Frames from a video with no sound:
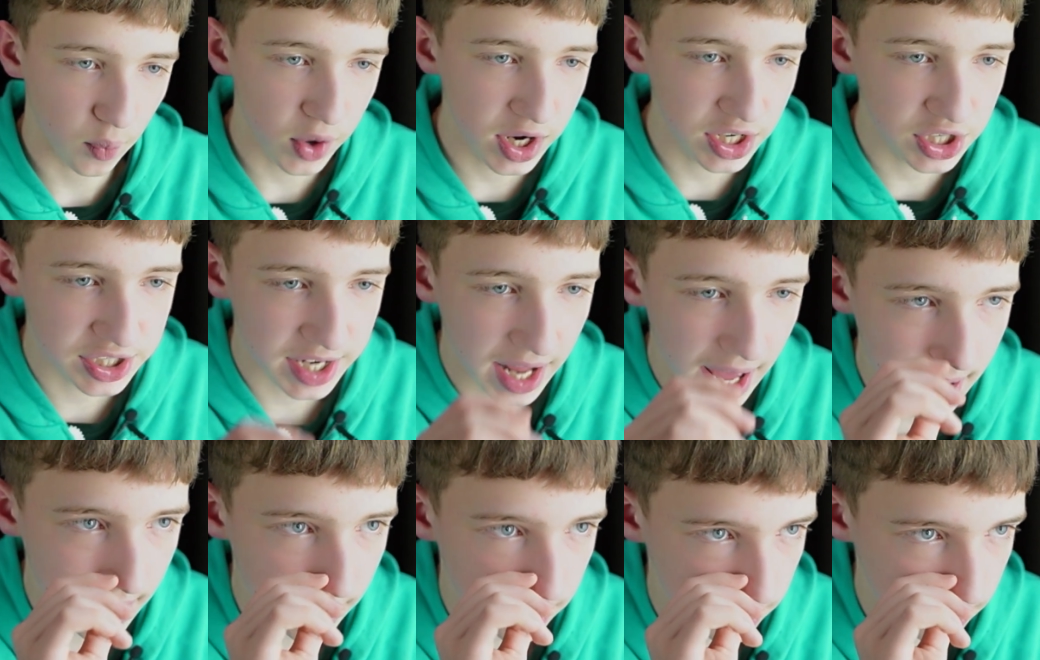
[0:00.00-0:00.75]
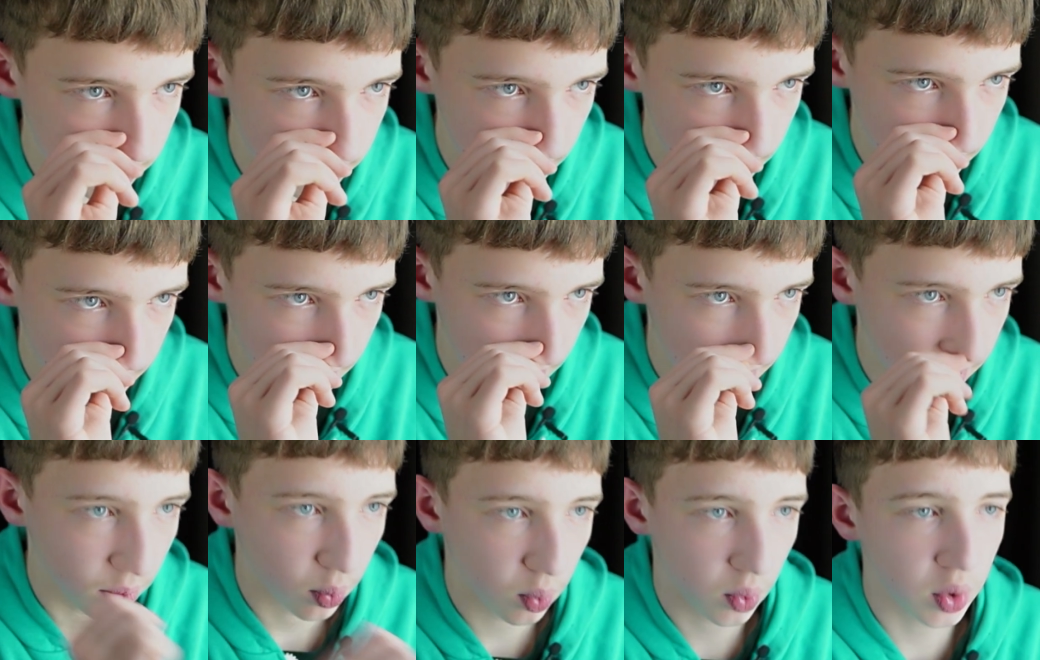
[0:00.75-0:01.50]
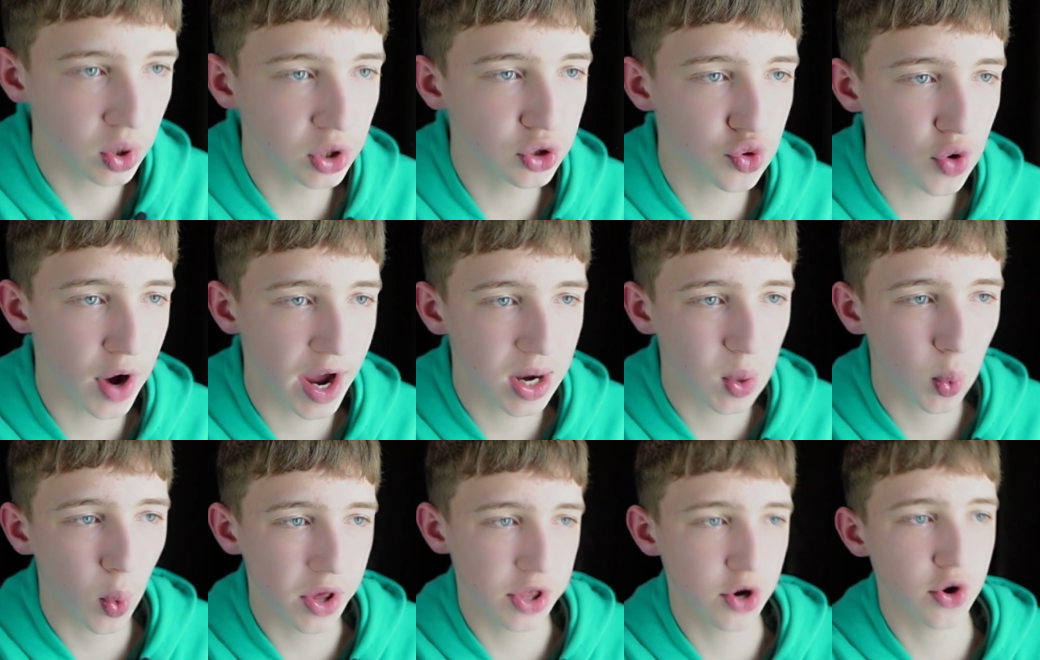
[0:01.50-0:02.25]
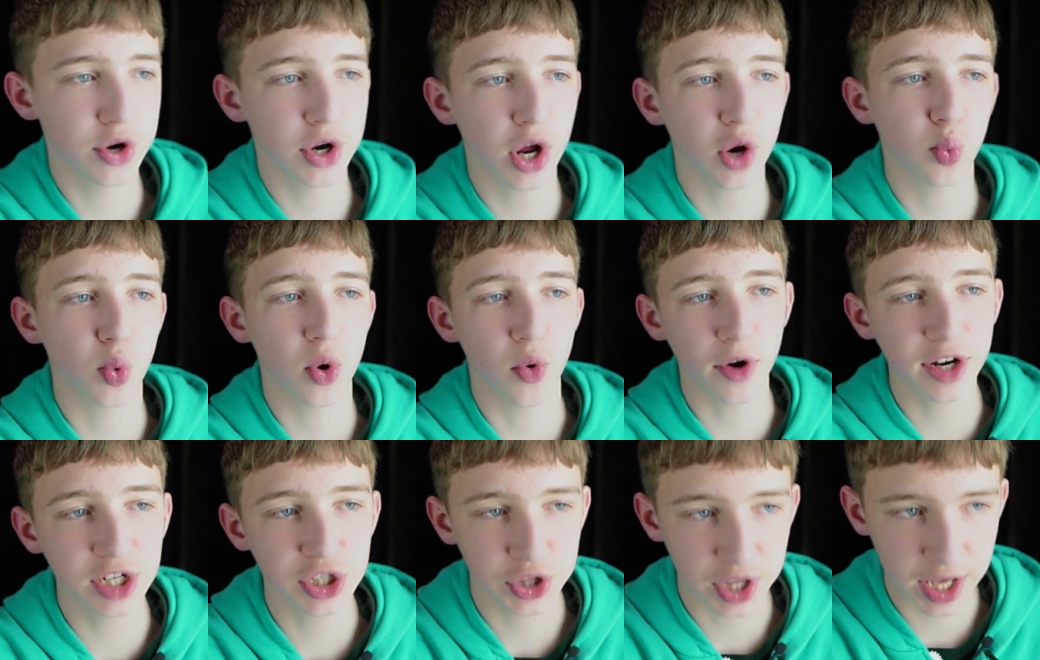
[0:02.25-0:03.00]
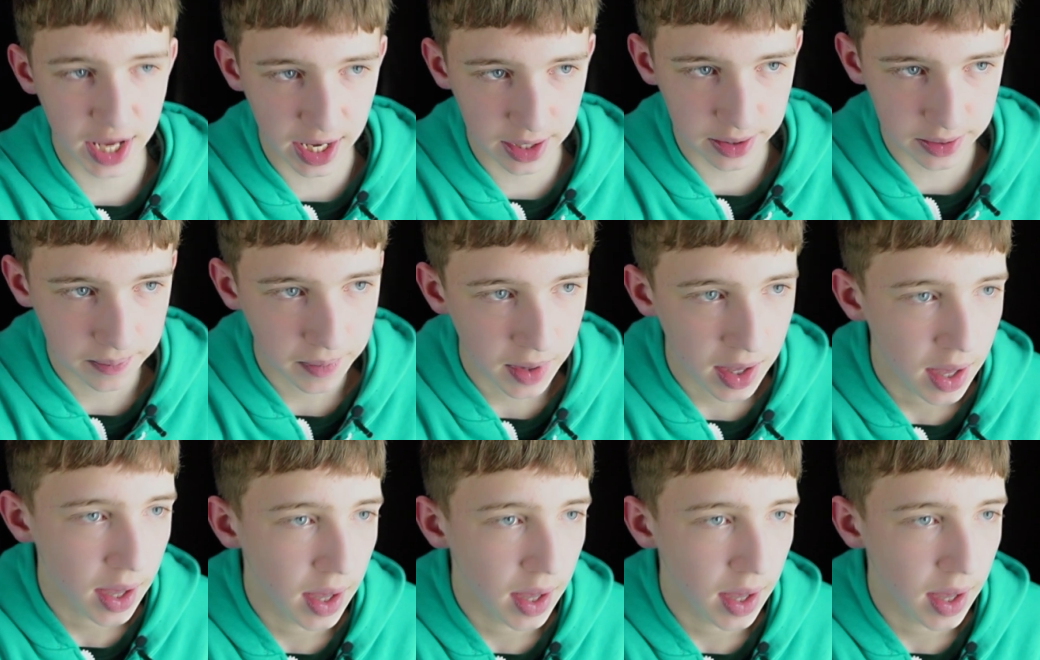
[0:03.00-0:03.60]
reached end will track whether or not we reached the end,